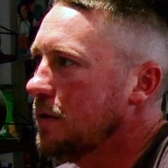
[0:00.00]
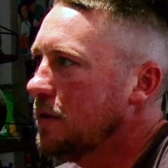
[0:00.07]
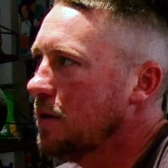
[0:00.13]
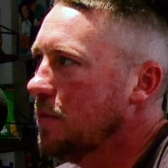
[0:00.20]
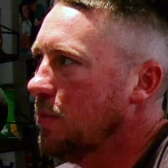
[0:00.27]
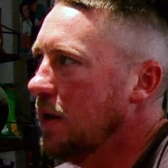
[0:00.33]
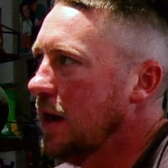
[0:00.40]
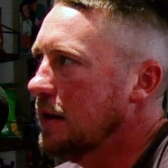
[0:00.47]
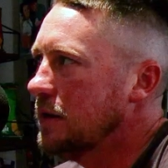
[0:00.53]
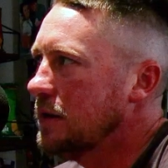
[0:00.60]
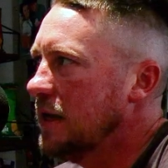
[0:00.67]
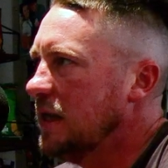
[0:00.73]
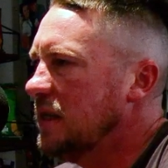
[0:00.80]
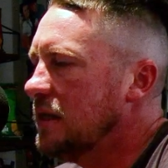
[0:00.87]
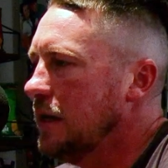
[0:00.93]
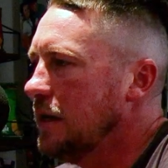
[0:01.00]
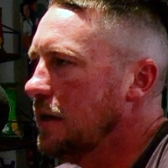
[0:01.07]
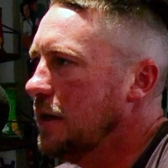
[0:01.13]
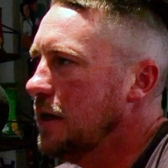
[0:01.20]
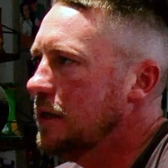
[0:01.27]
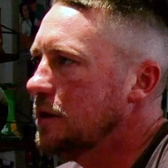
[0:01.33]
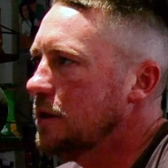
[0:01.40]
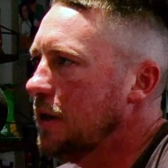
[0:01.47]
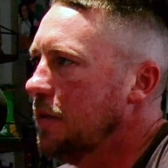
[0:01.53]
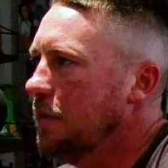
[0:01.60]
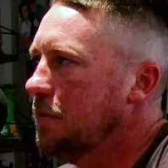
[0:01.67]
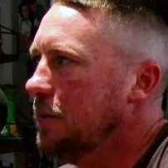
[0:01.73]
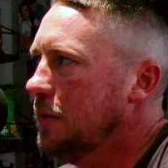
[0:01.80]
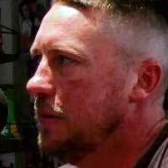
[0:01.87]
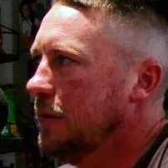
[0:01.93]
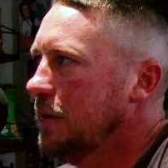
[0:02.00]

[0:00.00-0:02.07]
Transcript: compared to, say, 10 years ago.